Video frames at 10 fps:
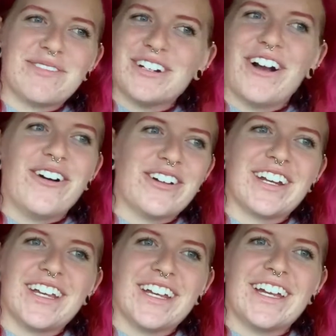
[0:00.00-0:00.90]
We're
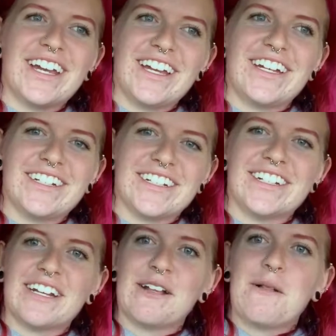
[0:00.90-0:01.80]
already
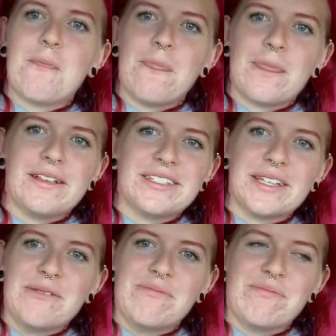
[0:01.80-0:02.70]
hitting
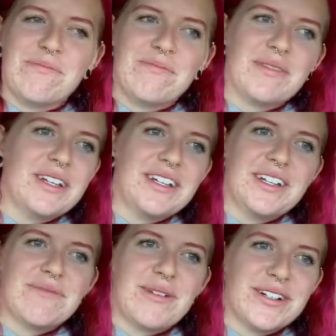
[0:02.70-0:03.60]
some
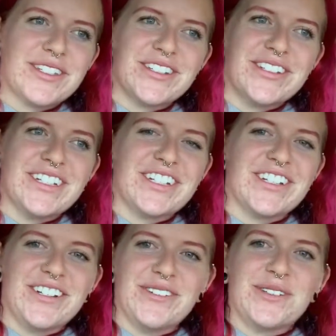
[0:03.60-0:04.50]
personal
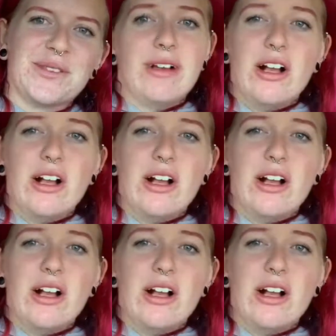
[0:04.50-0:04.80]
issues.